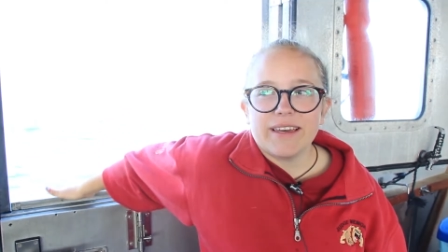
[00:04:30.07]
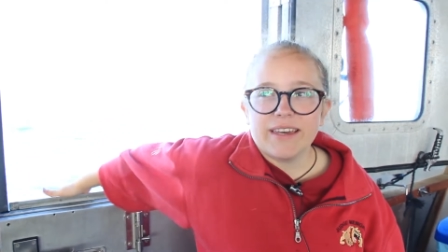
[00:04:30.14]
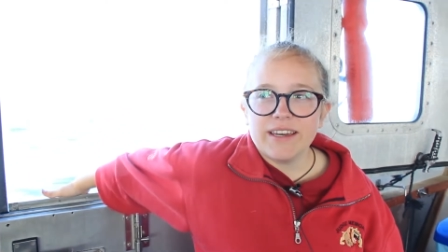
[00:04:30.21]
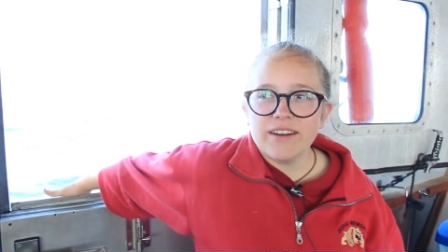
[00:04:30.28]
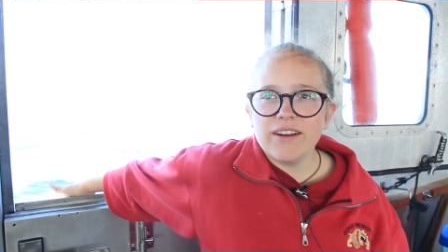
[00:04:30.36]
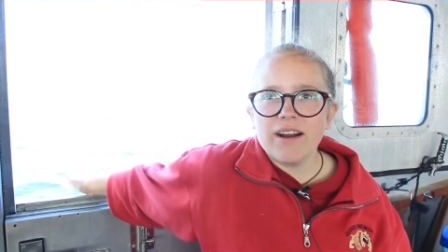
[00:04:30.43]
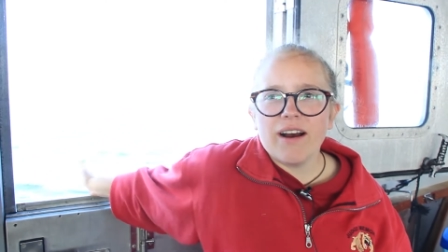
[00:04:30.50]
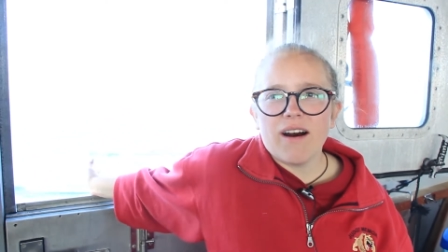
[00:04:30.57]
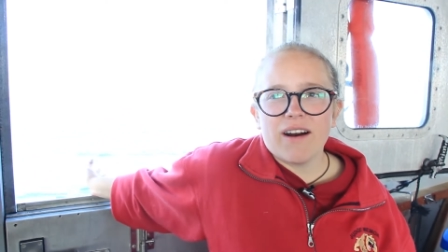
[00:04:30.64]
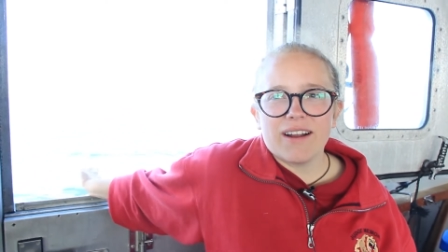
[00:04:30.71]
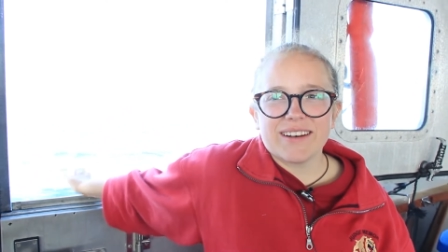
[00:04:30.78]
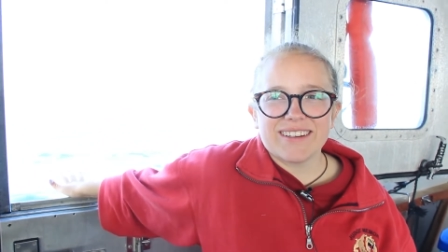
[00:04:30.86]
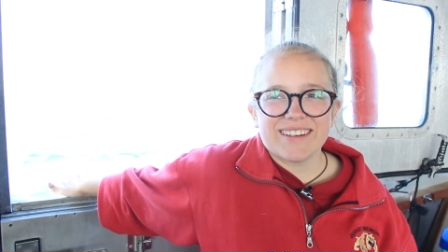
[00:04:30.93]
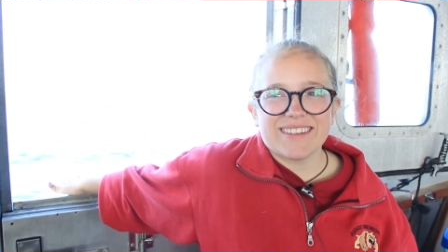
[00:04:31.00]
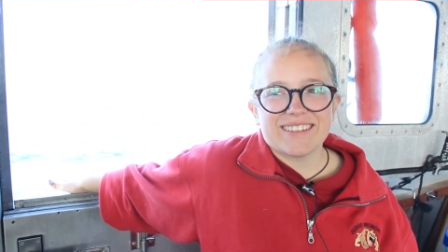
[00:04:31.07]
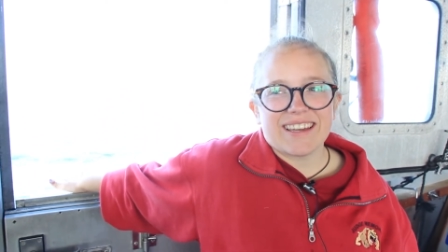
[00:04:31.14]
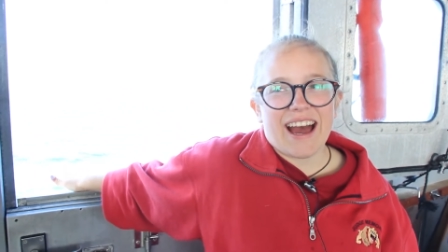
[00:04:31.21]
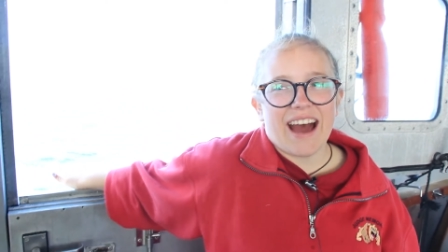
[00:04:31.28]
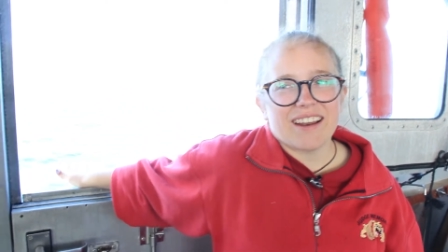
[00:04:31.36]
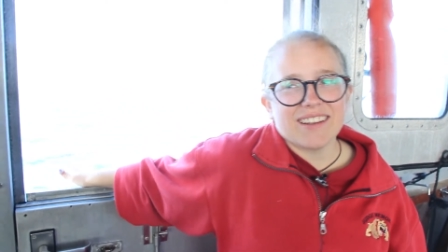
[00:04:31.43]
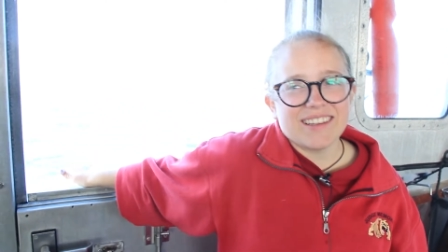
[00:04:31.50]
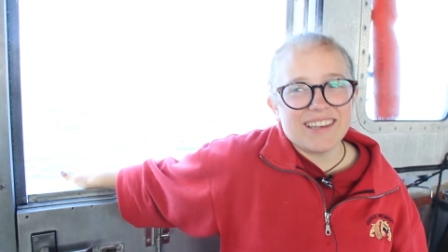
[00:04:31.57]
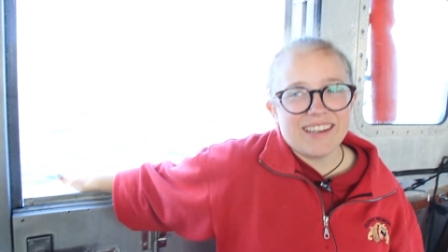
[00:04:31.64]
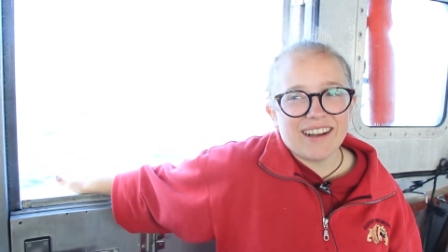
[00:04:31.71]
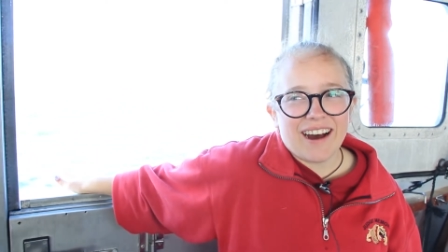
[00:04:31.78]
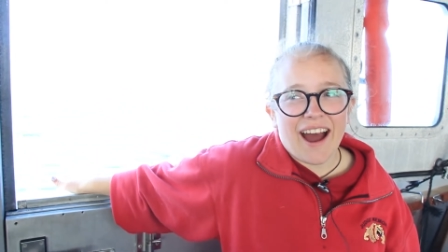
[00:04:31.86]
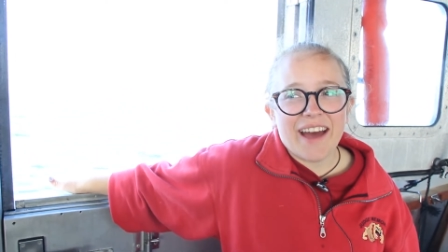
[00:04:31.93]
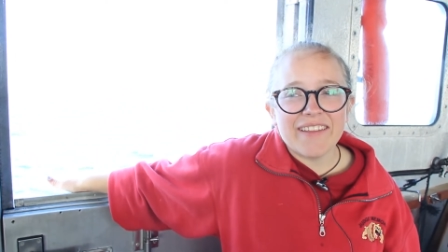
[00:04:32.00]
Here on Catalina
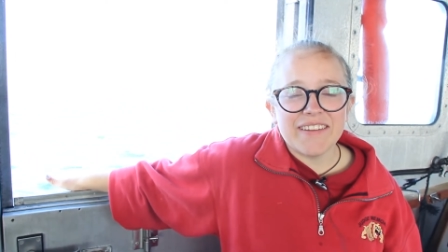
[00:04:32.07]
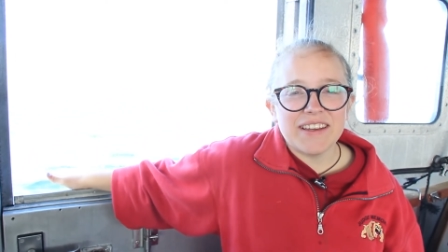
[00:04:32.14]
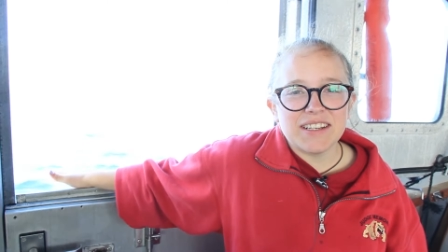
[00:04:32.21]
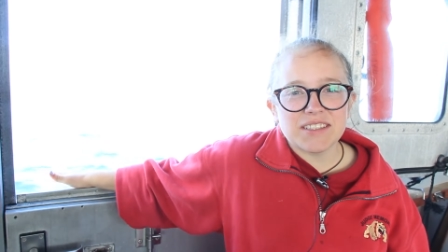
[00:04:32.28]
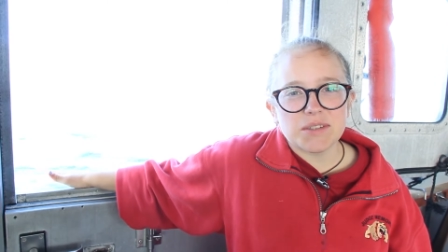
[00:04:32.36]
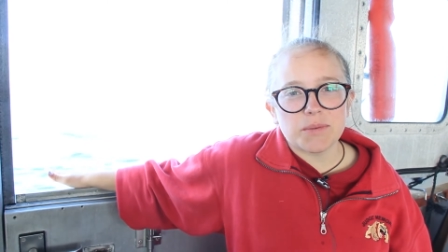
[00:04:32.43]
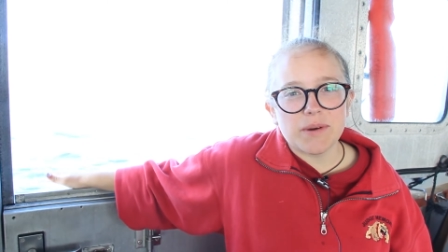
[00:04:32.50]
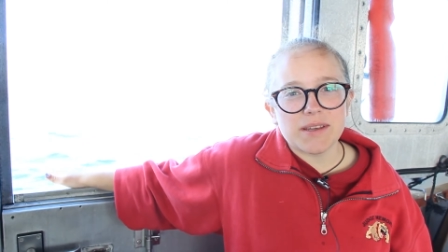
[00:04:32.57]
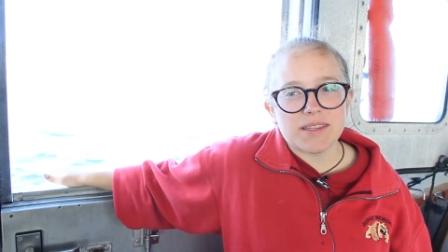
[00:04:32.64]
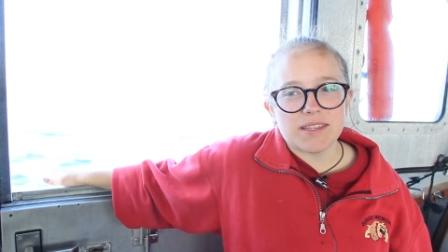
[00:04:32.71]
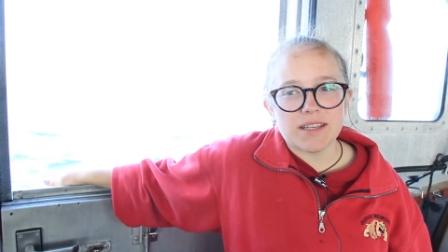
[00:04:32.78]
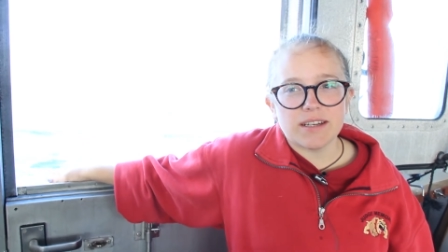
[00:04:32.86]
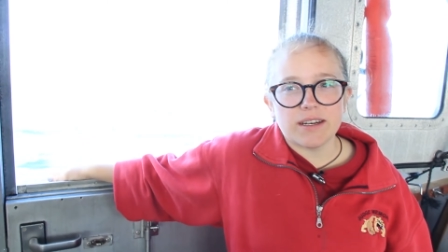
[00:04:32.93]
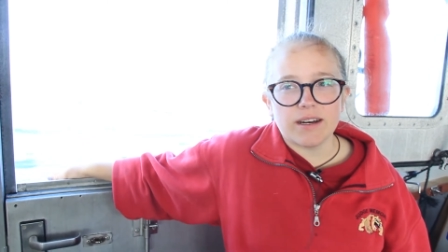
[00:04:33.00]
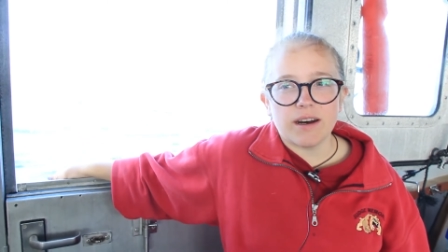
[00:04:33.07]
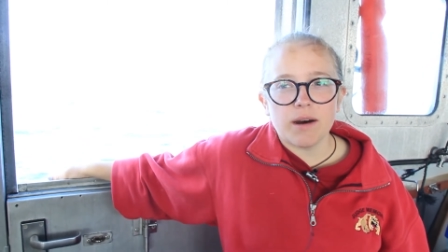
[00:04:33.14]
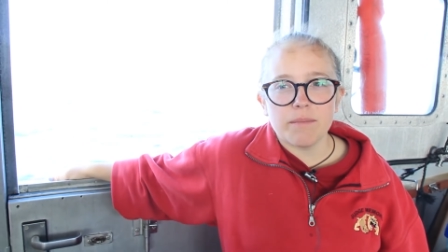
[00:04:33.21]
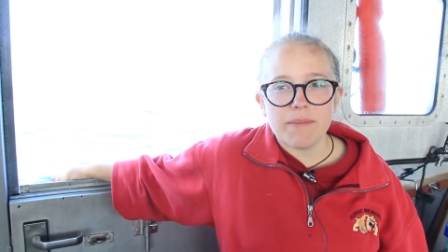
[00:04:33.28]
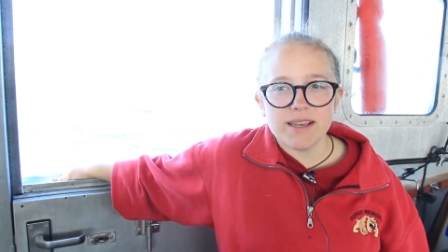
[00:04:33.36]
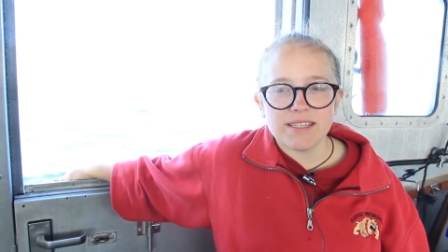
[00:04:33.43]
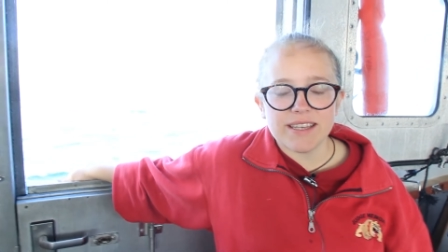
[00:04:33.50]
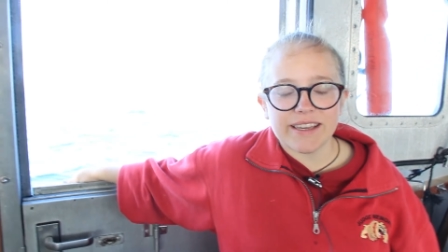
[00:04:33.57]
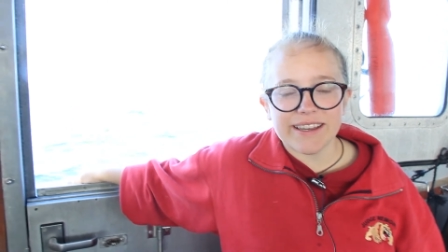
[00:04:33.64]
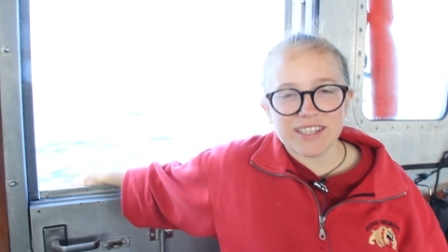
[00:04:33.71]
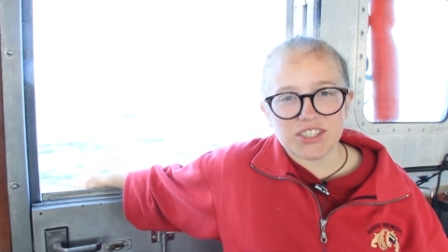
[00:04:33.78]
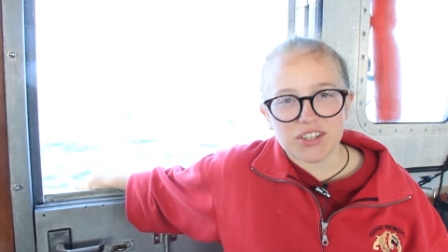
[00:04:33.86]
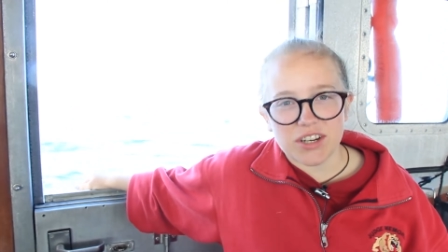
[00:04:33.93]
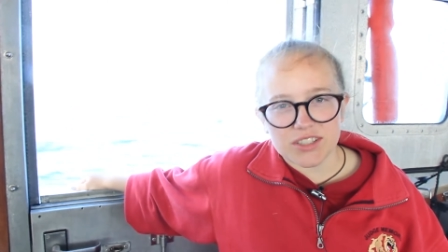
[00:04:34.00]
Island with the amazing
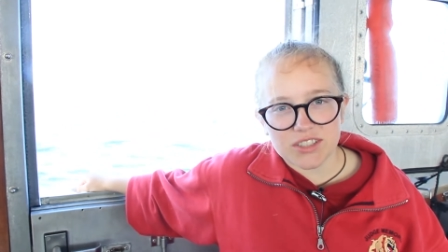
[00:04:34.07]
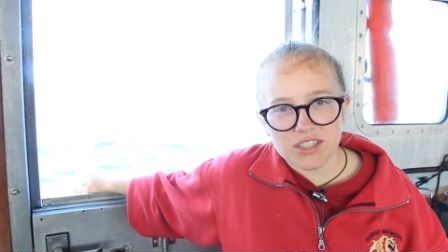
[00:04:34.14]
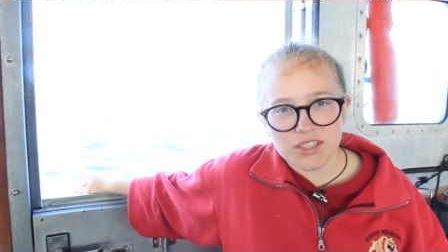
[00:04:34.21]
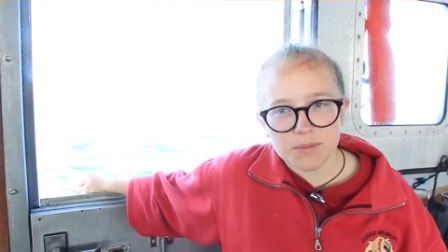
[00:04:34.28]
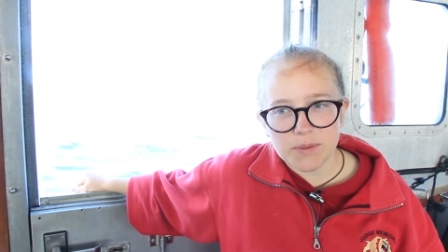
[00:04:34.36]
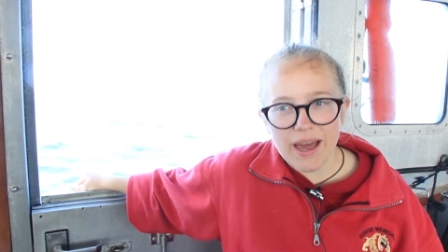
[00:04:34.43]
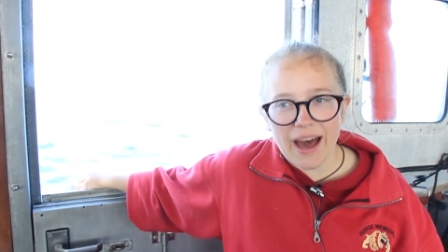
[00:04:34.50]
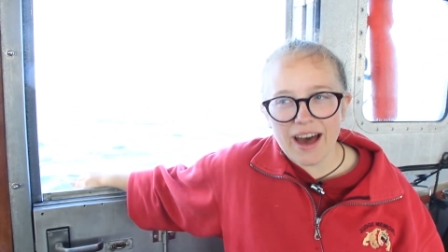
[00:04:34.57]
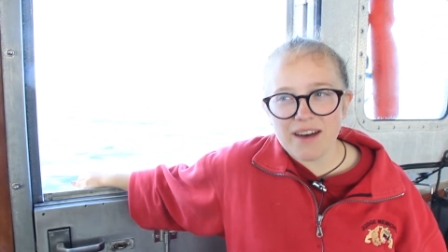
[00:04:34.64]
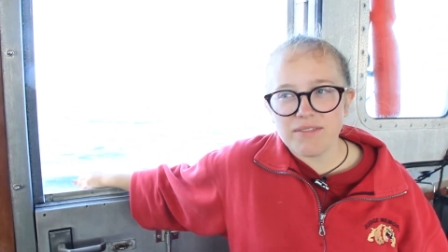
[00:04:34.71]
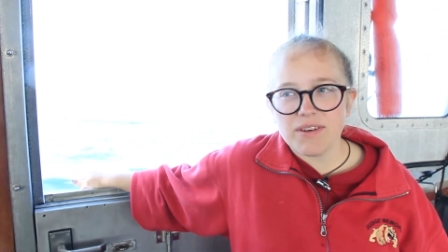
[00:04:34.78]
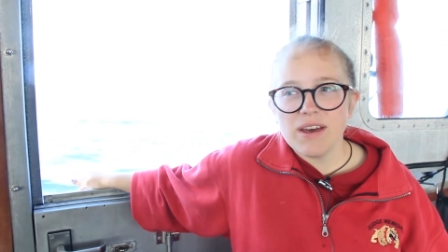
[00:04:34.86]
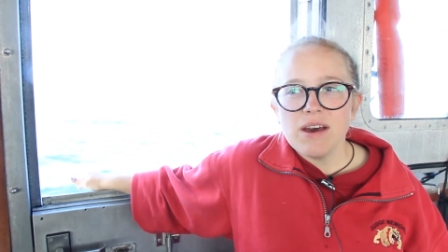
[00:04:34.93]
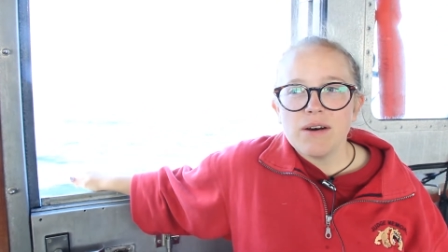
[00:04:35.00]
instructors we have,